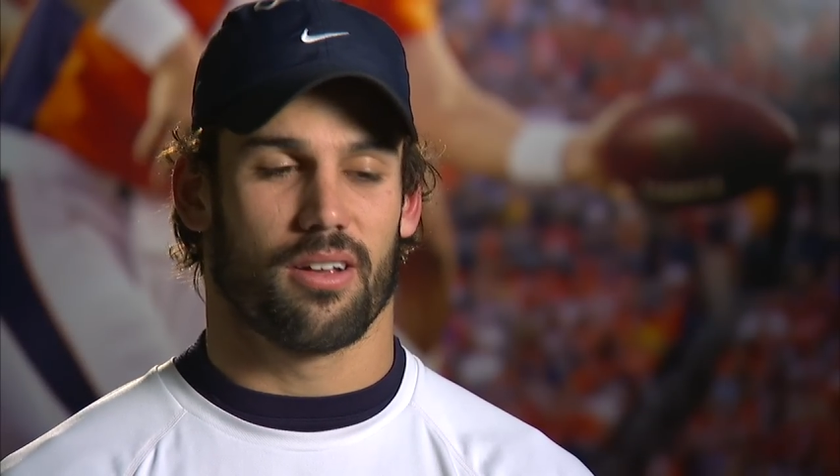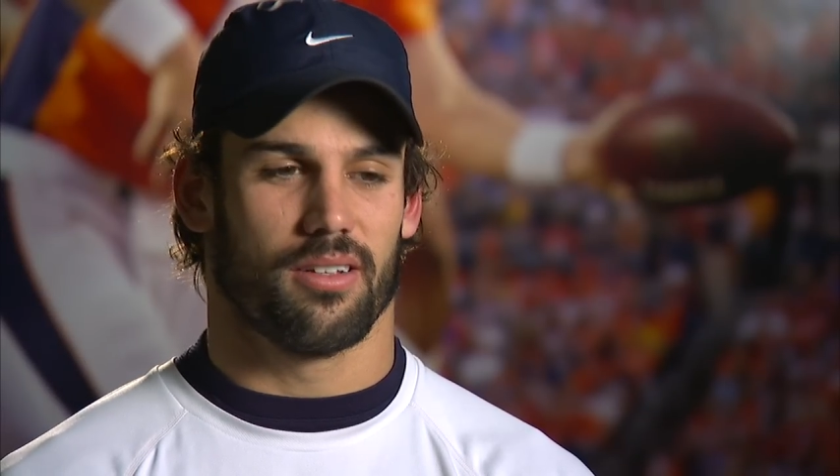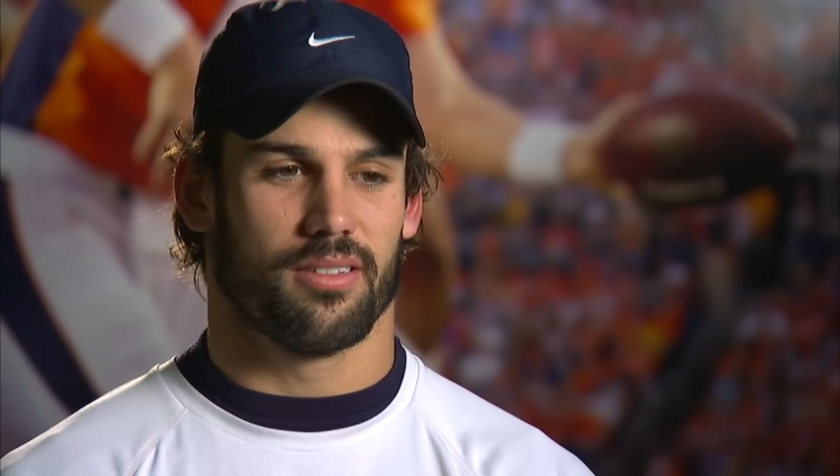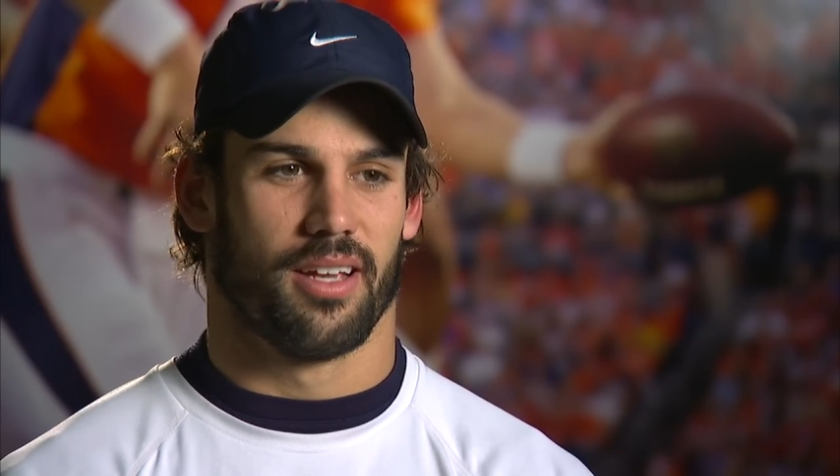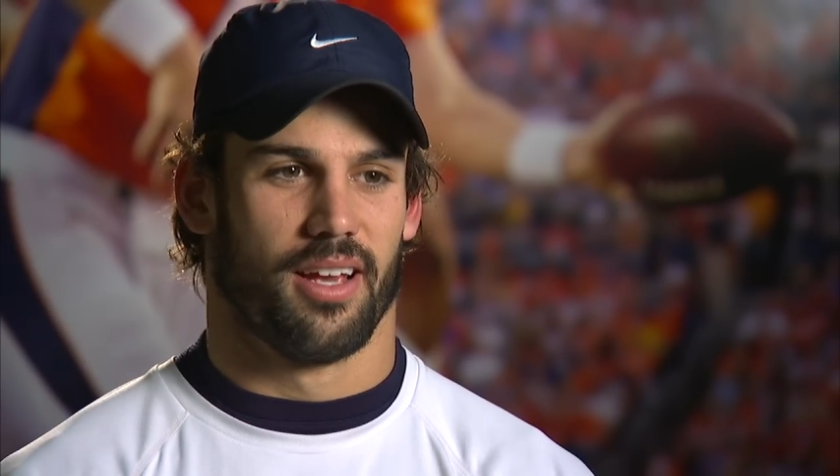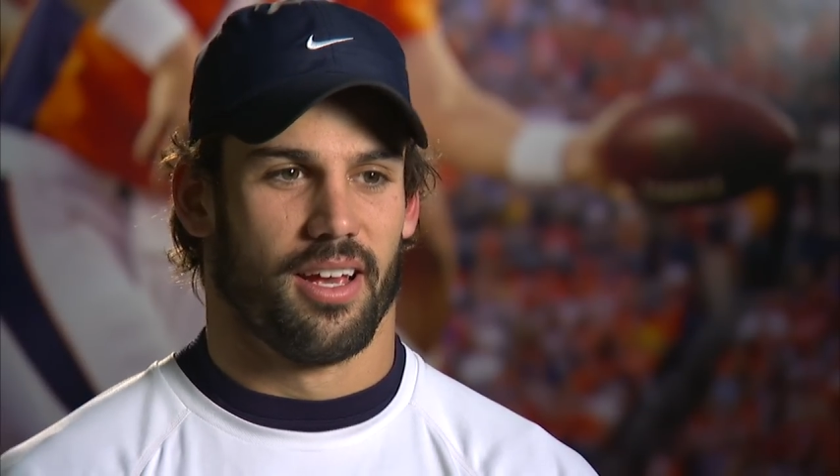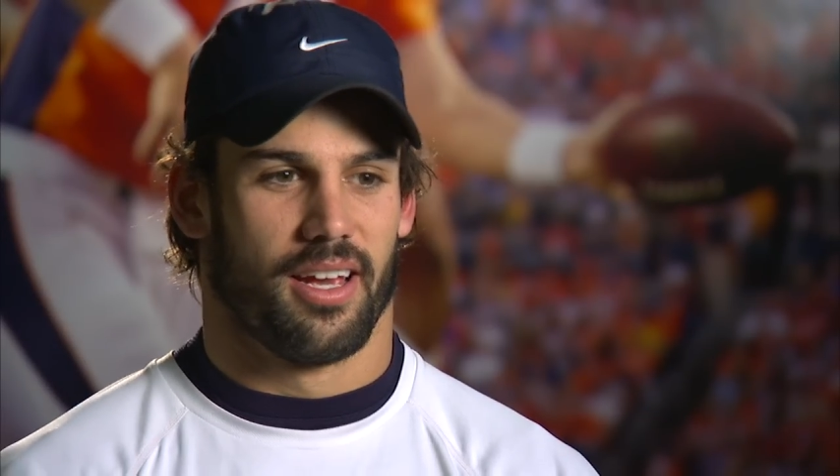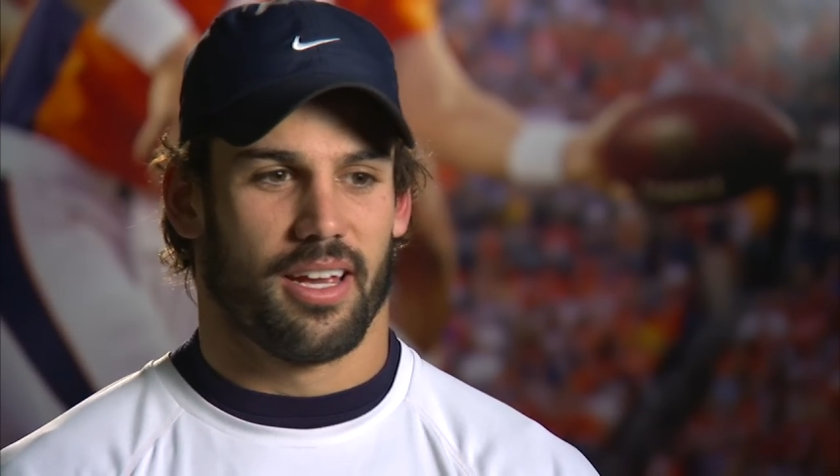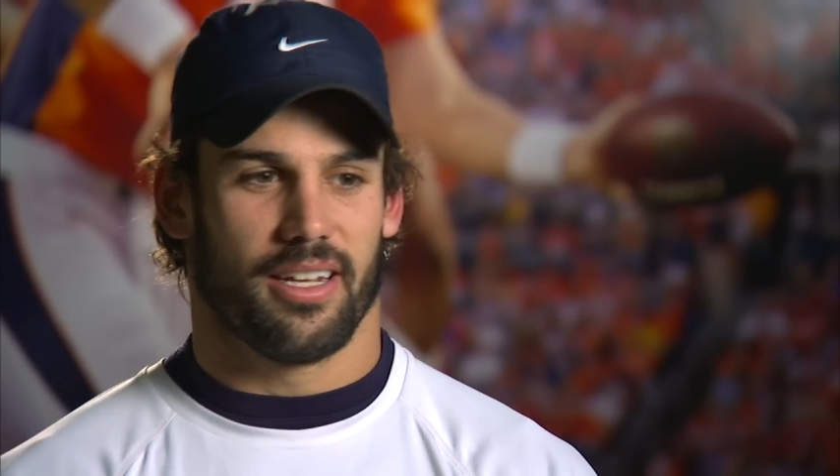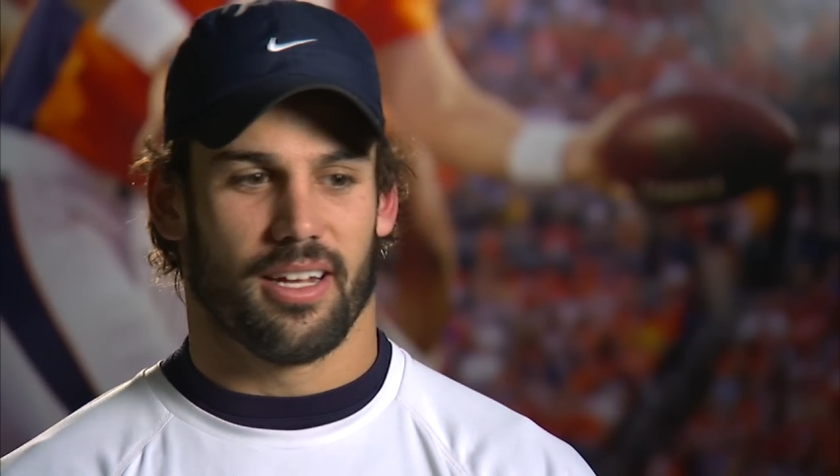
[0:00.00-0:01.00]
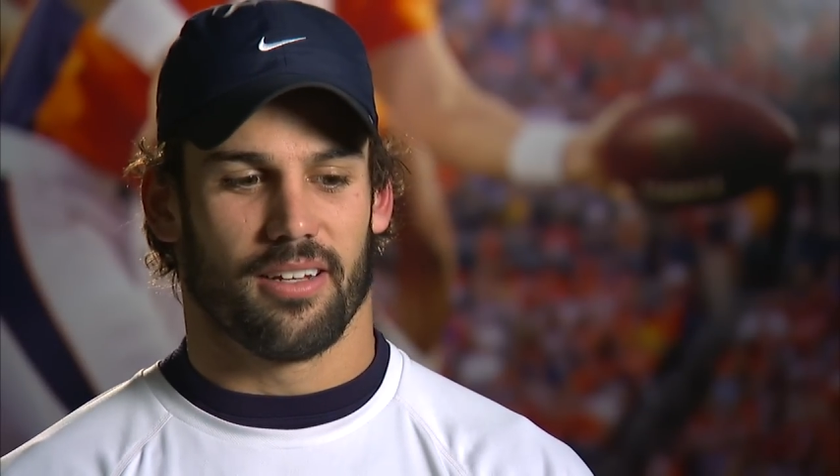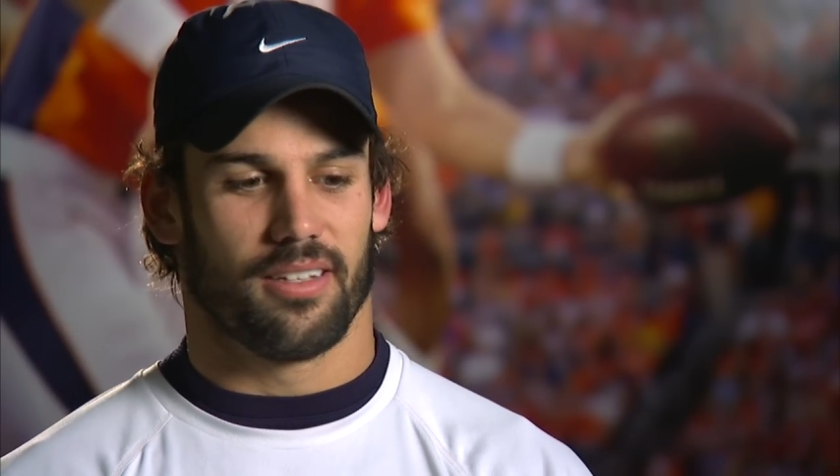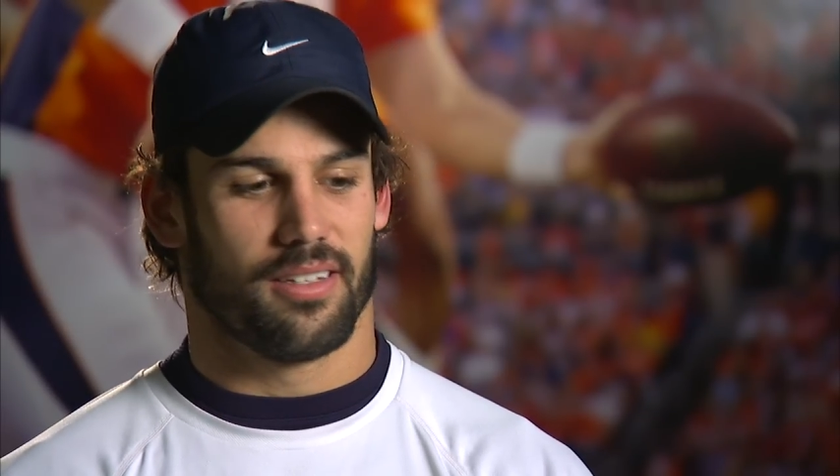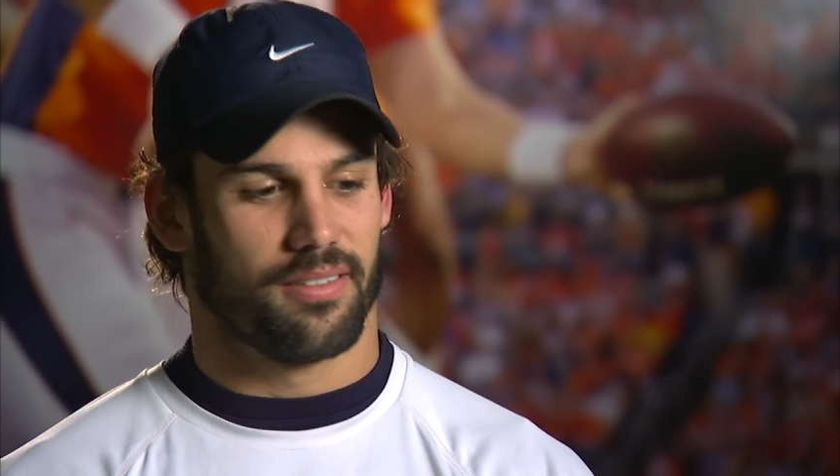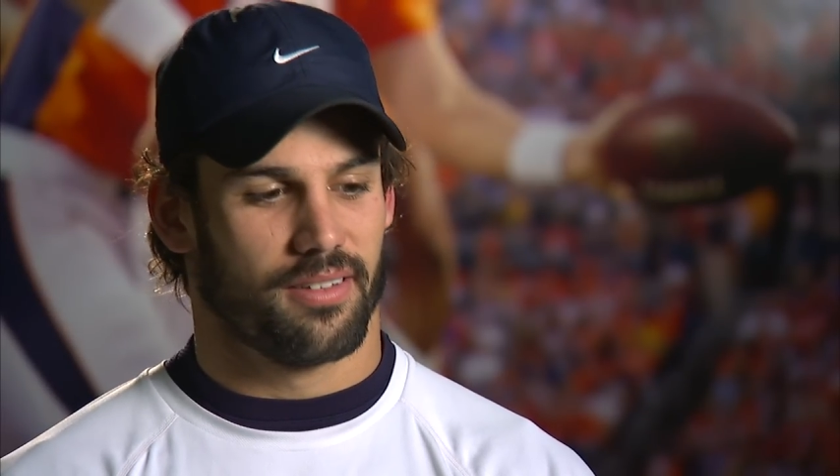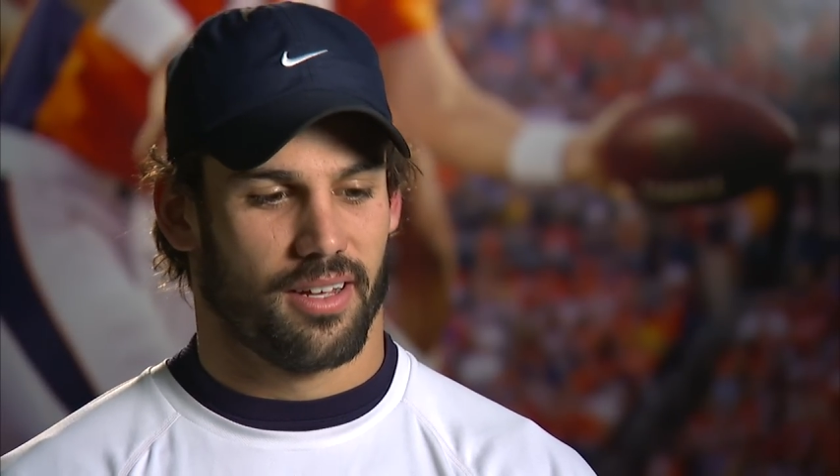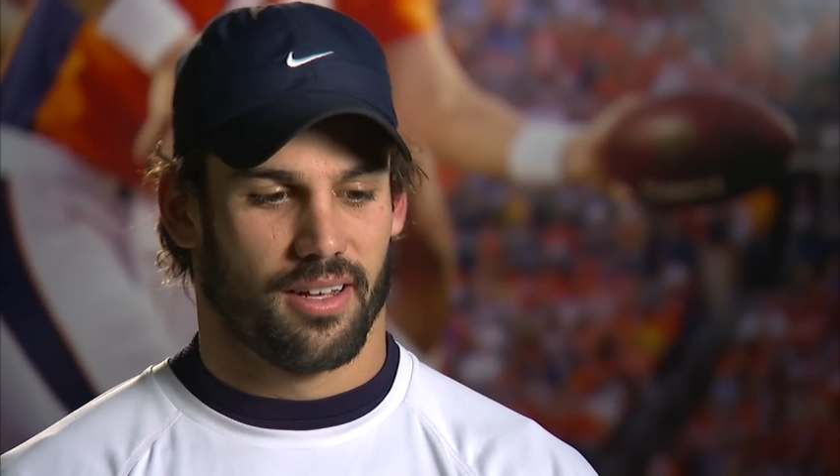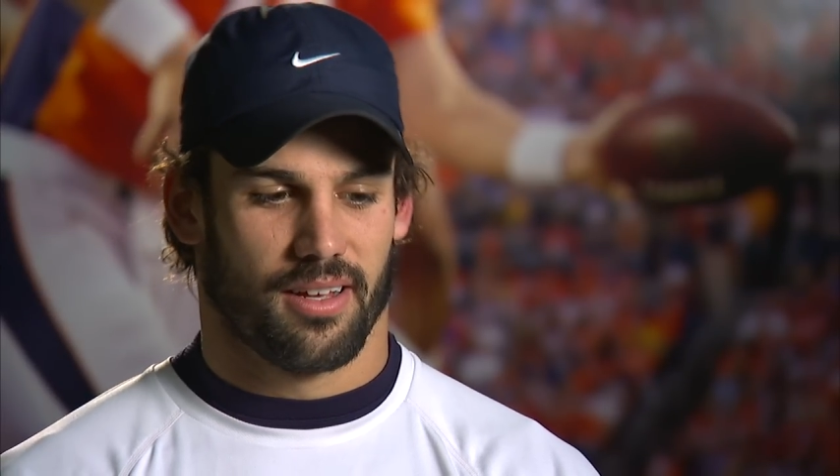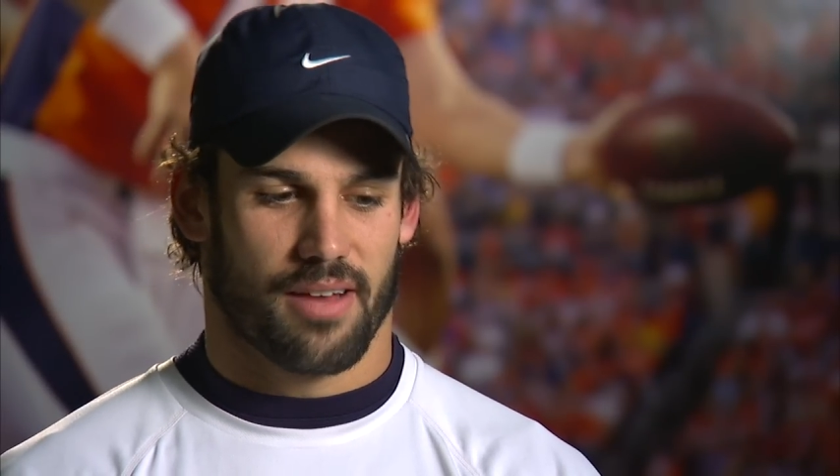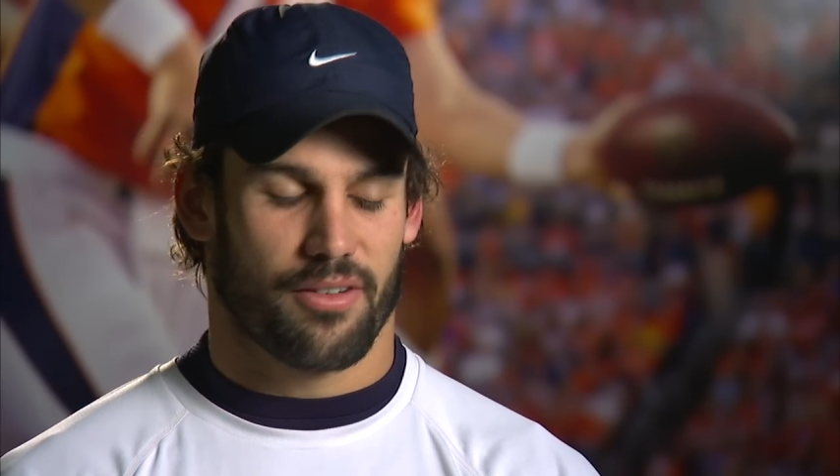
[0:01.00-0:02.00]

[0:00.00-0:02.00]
Because, I've